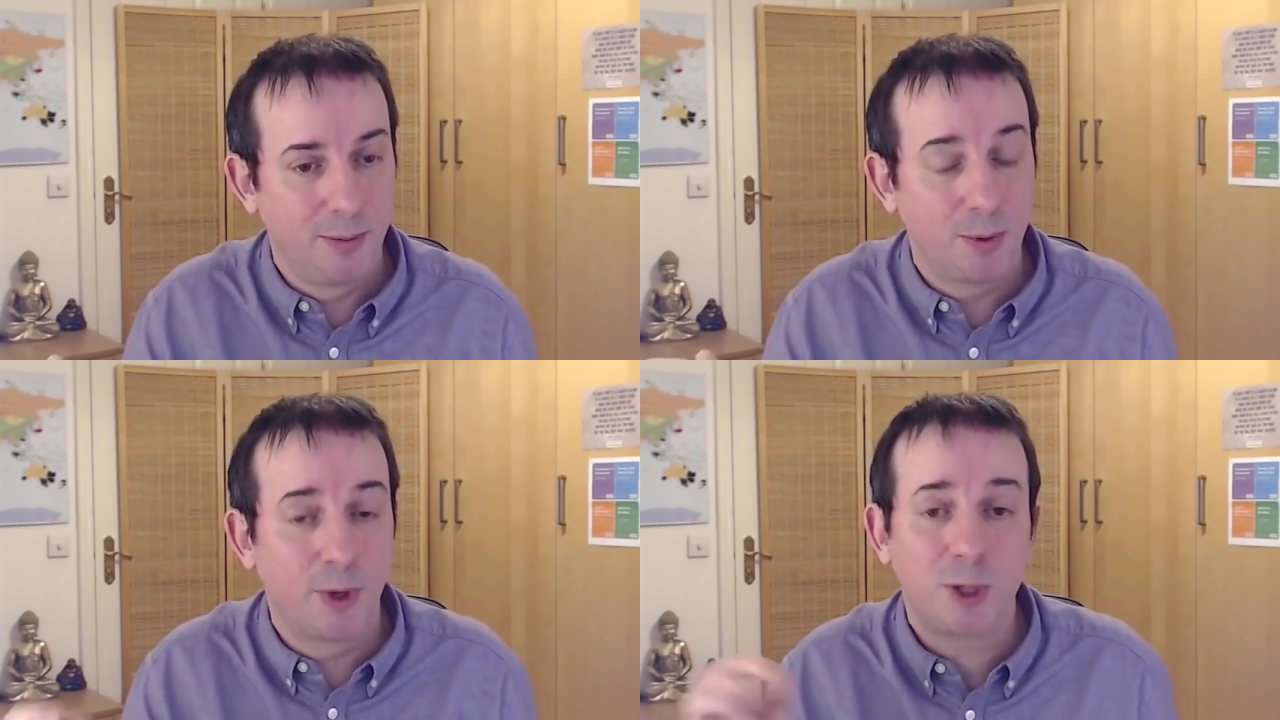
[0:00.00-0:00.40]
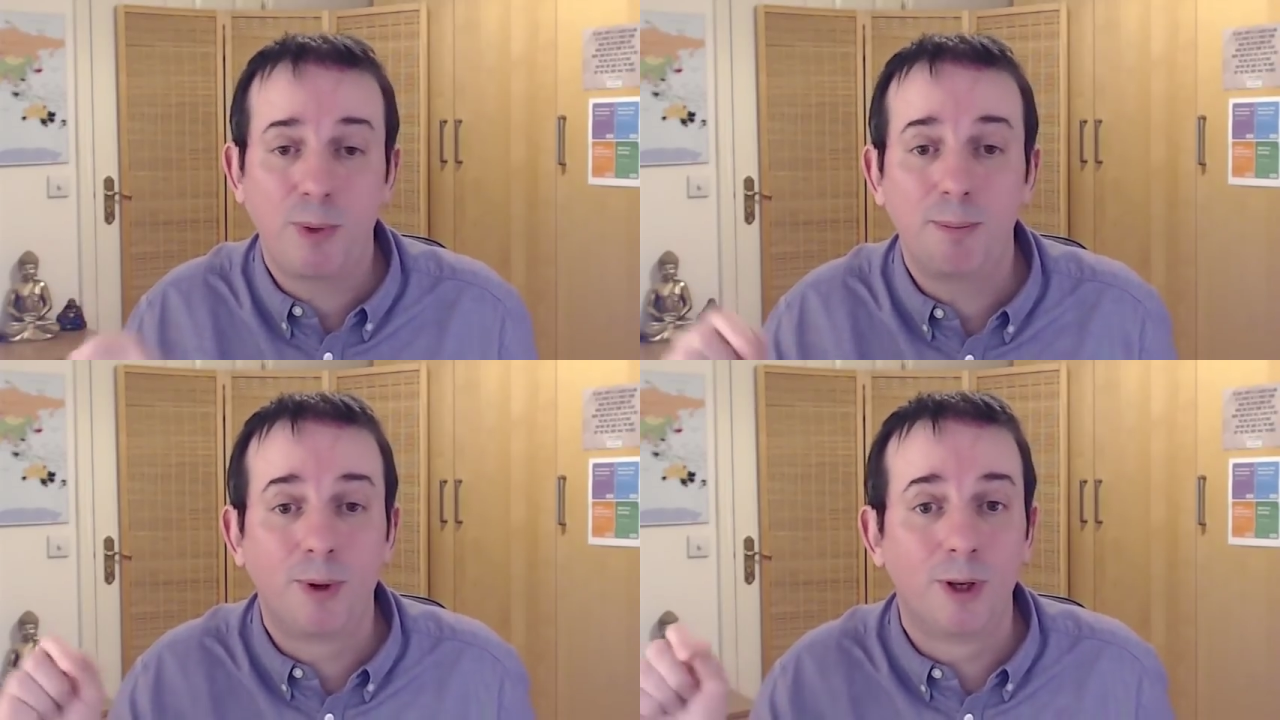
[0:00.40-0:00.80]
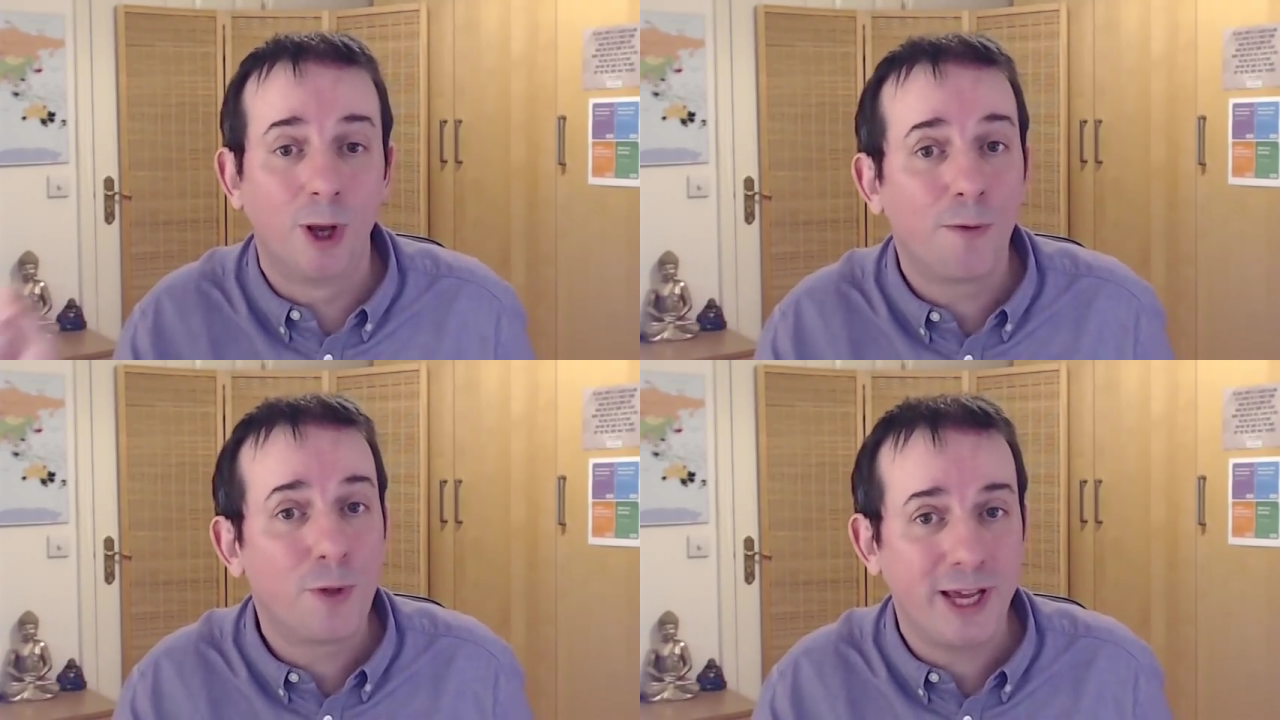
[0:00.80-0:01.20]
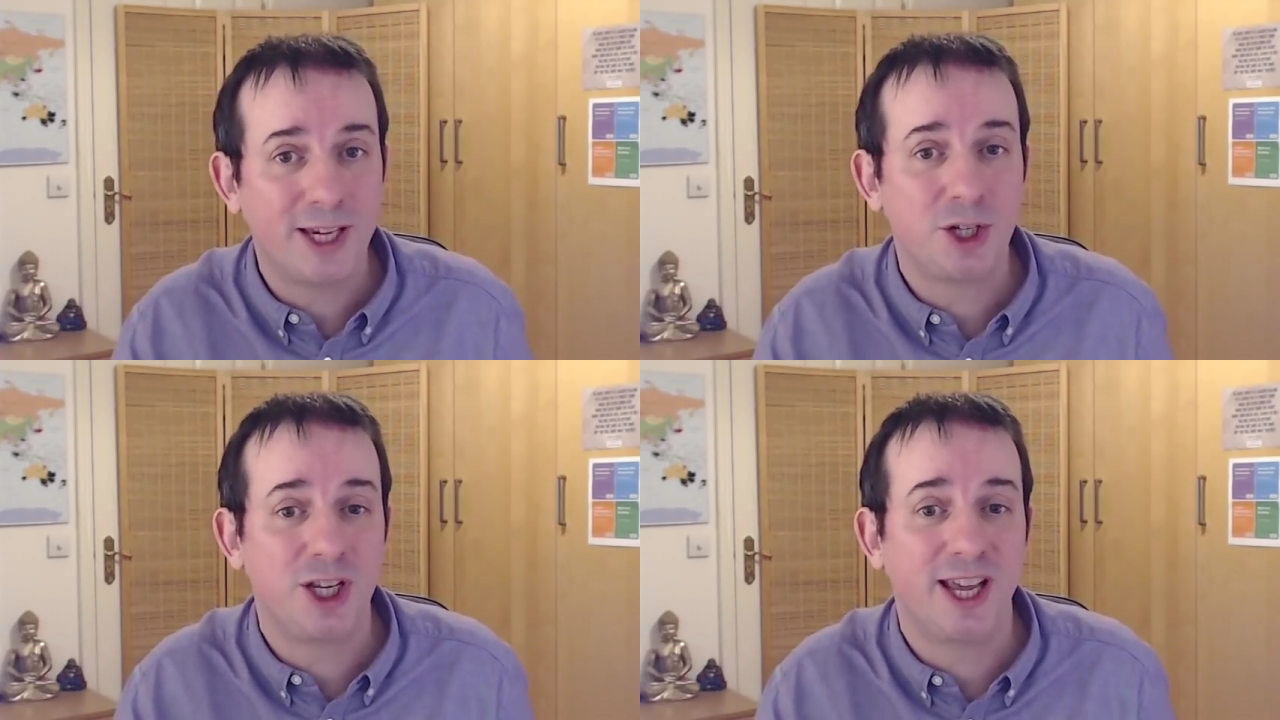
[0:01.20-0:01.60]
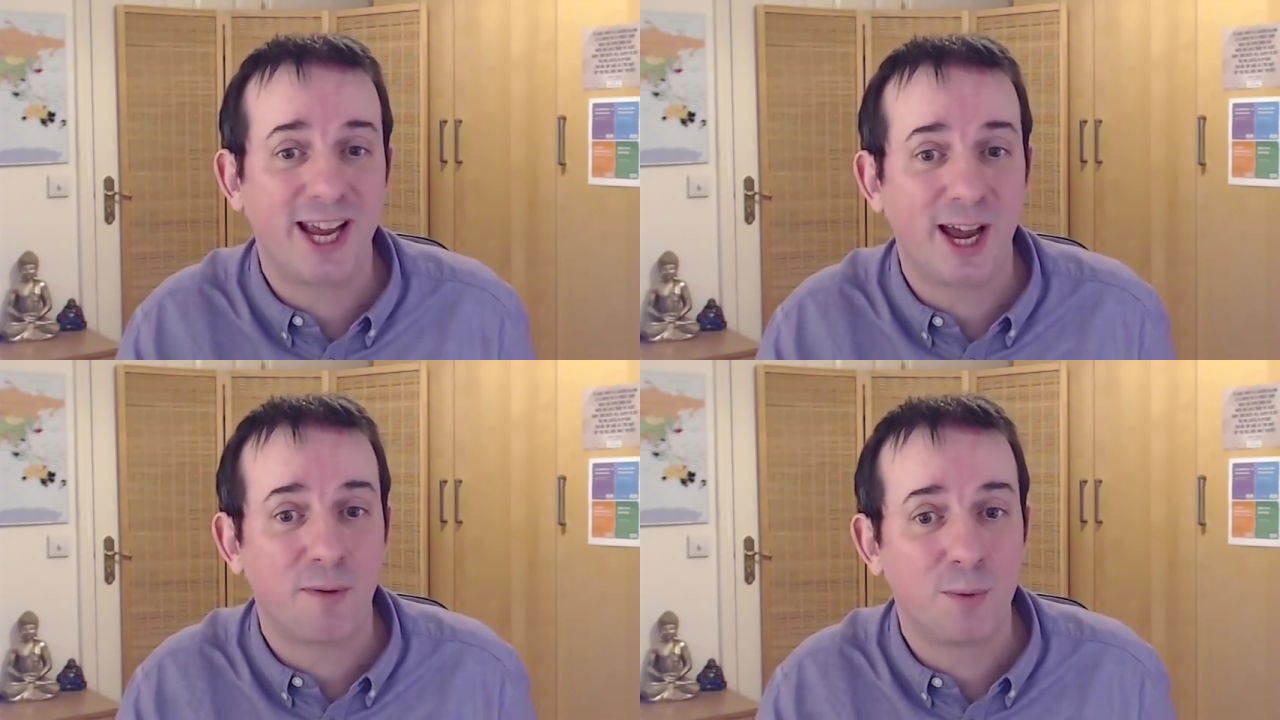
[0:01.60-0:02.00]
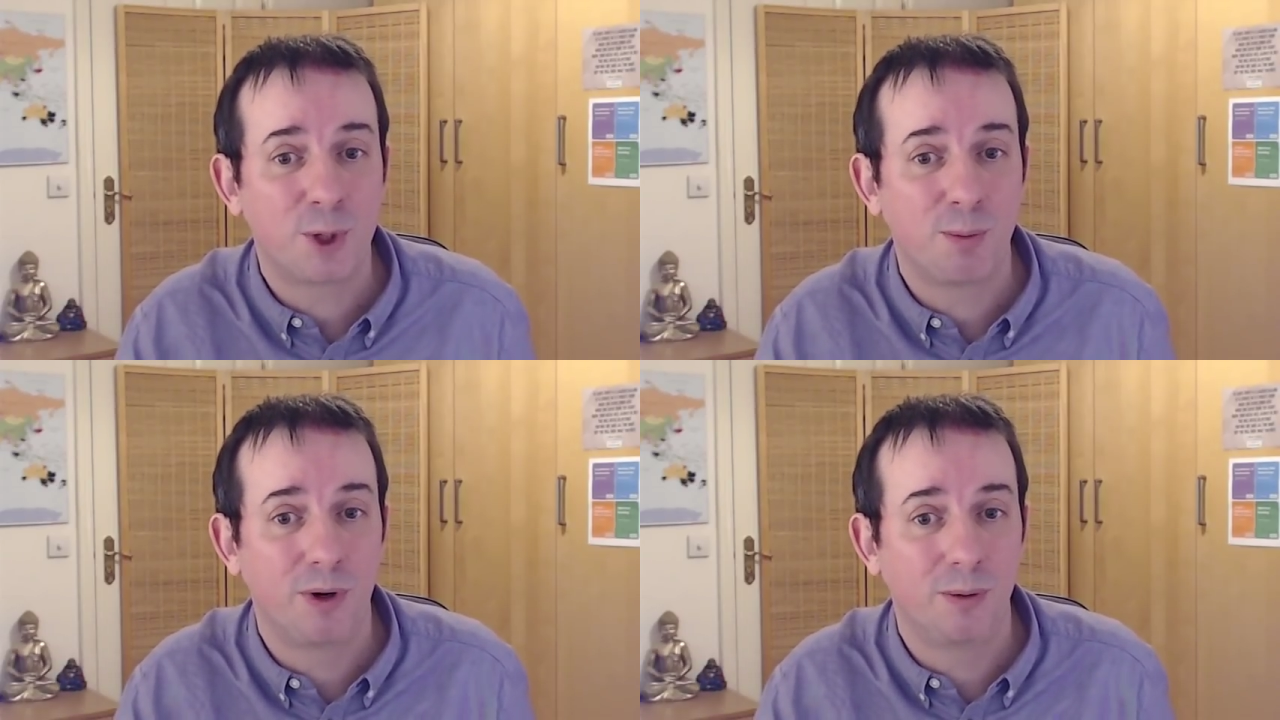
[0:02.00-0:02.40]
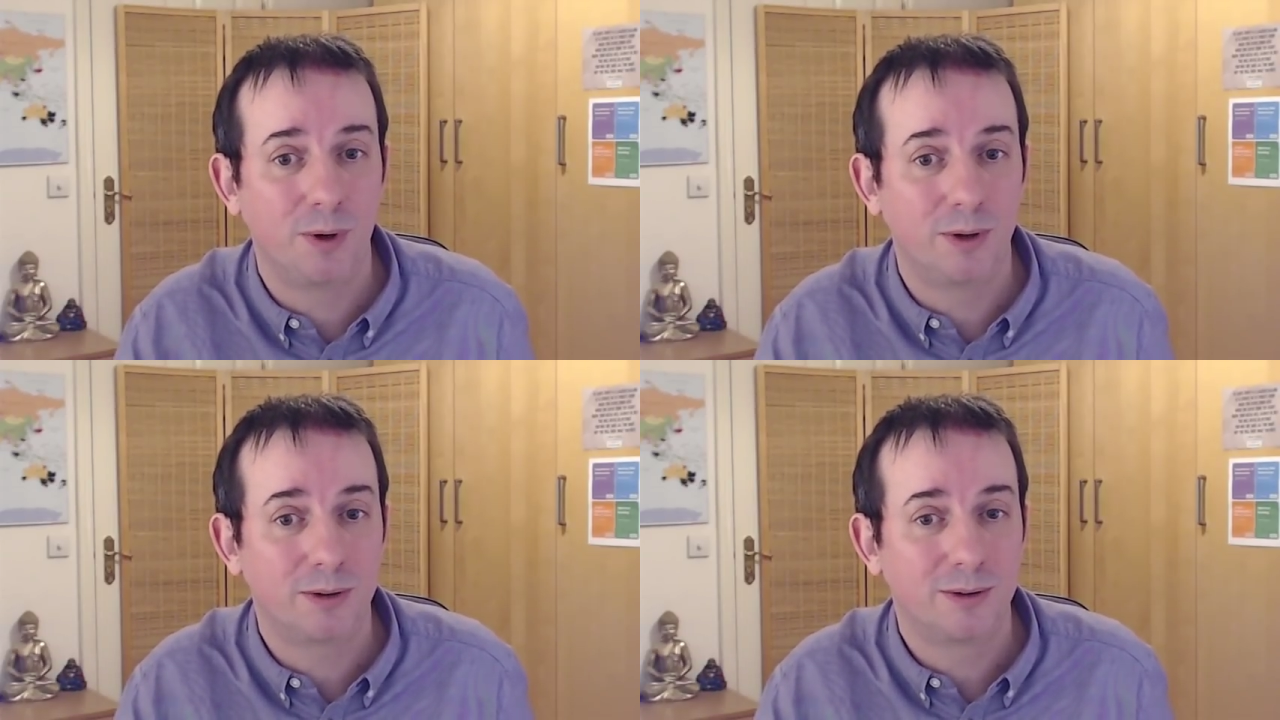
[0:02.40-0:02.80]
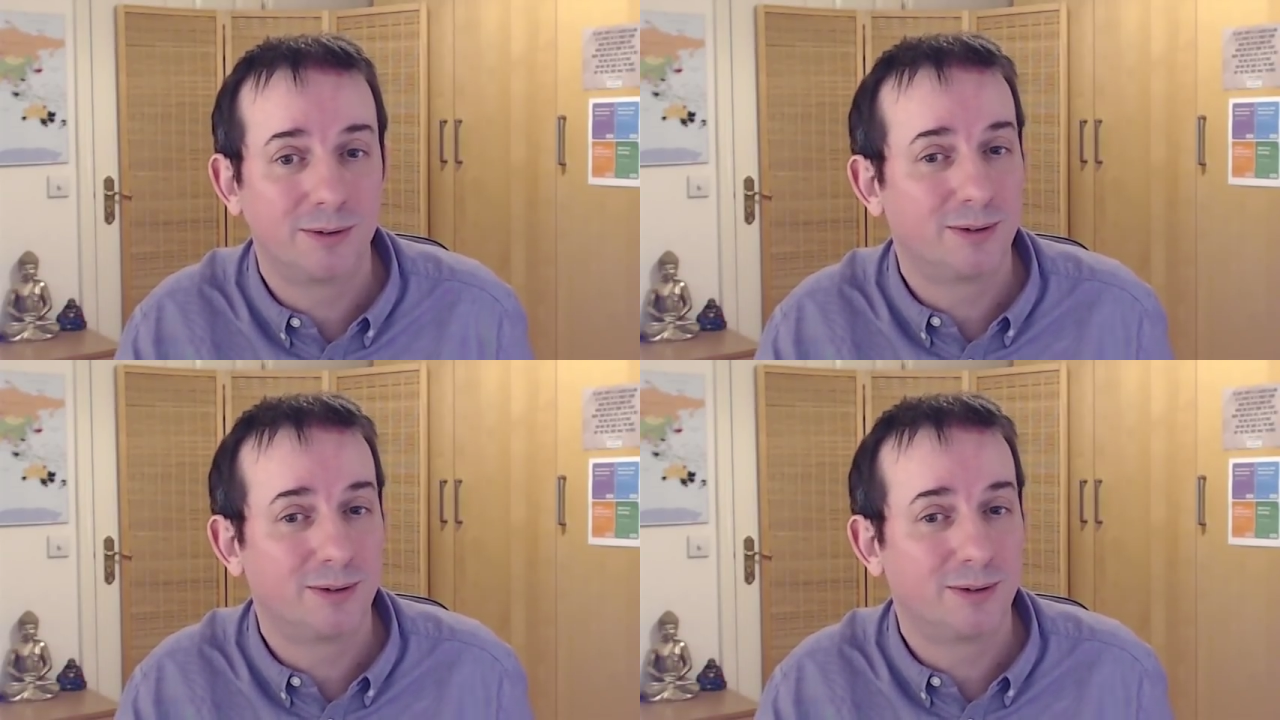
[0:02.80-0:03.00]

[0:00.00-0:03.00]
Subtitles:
But most people love the energy they get from the spirit world.